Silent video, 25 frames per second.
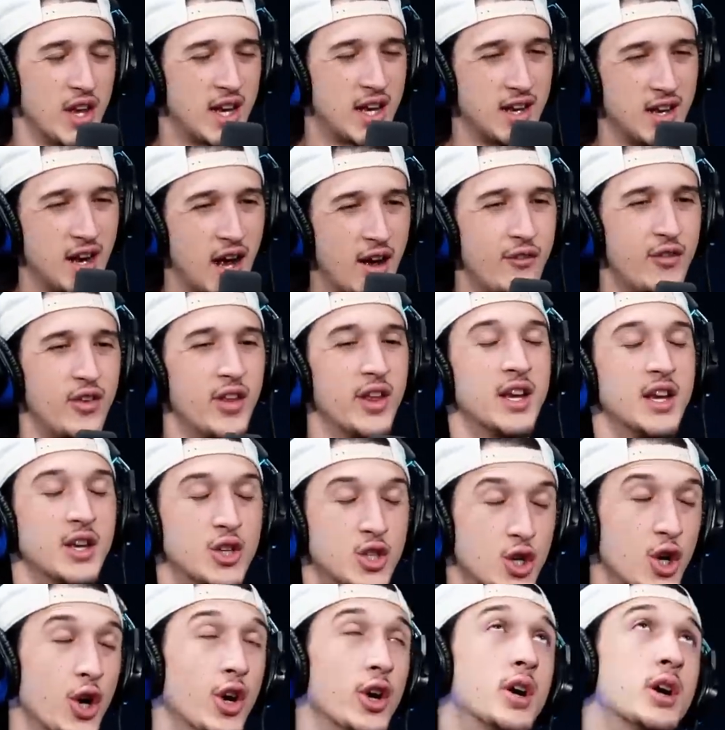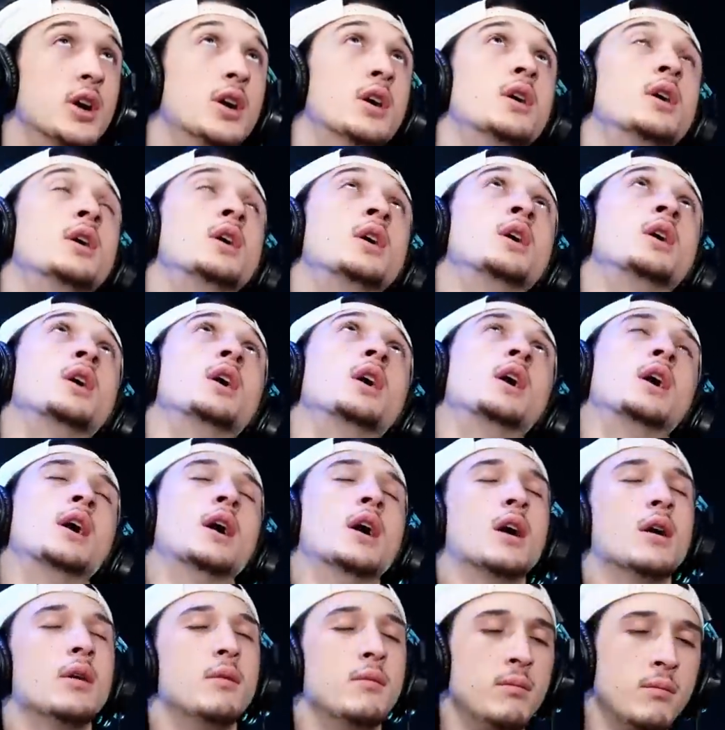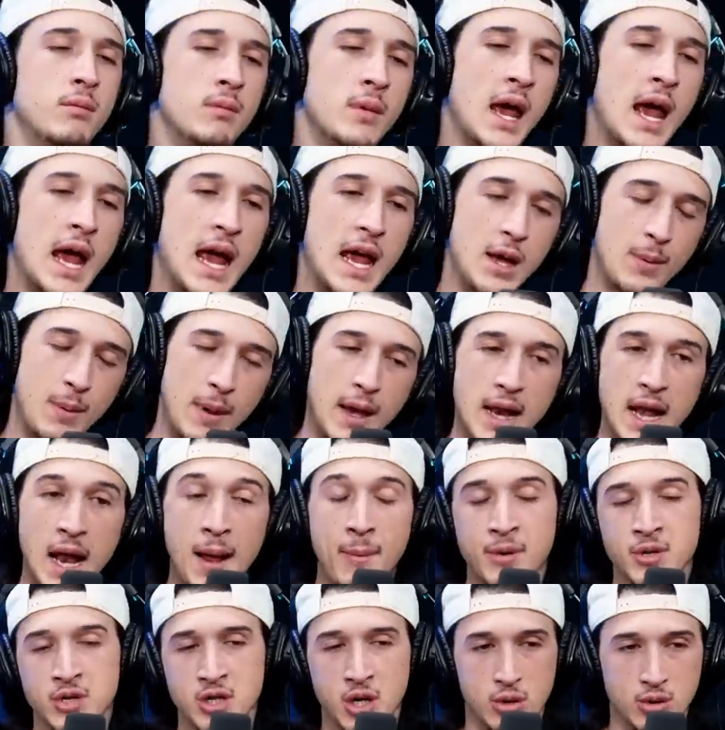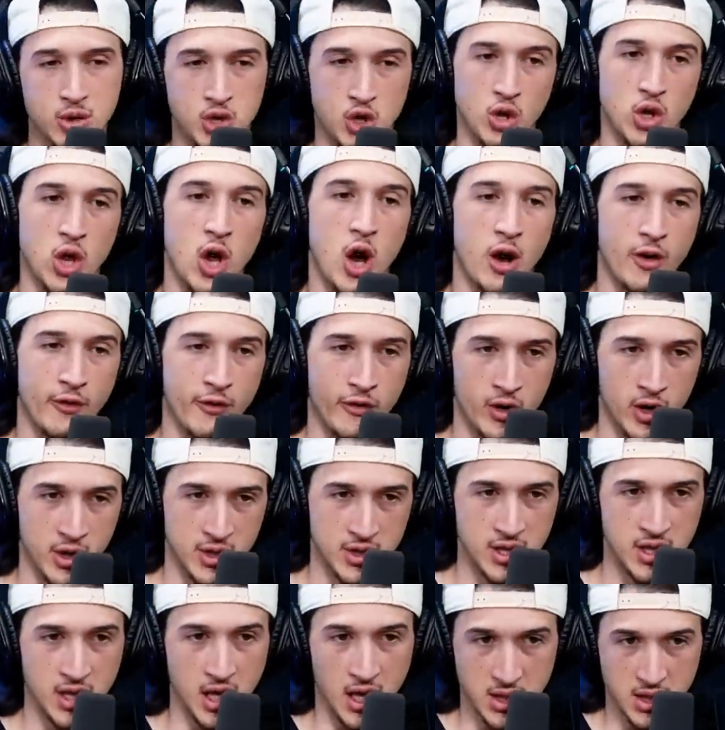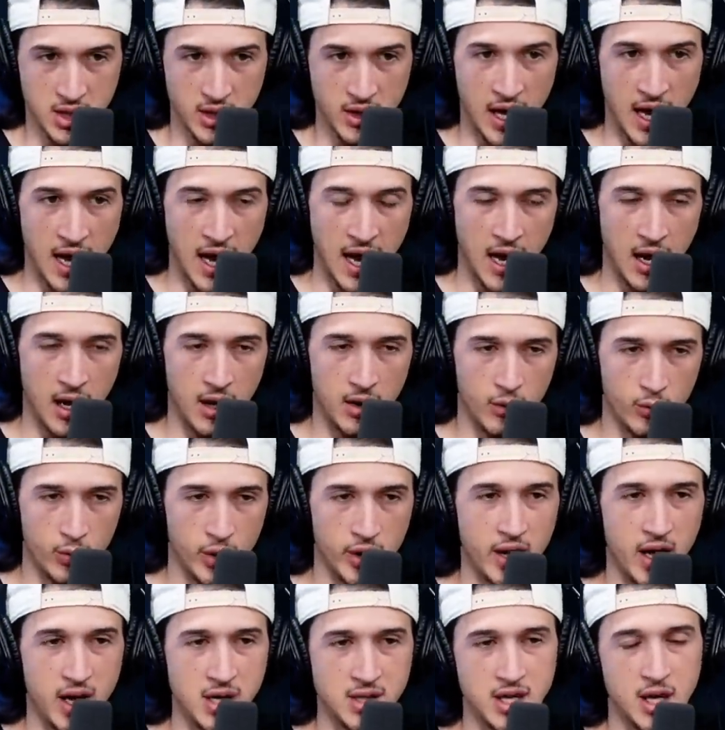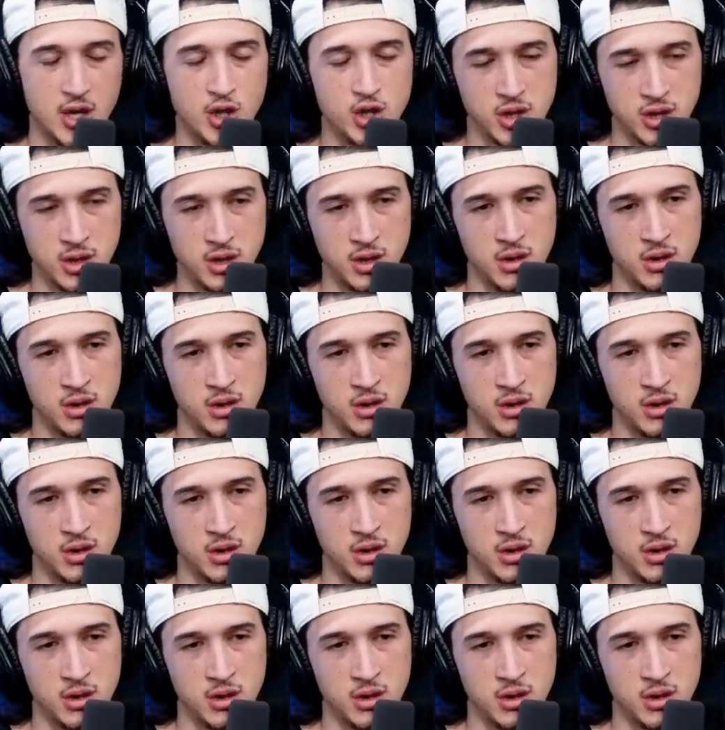I feel like it took maybe an episode too long for us to get to that realization.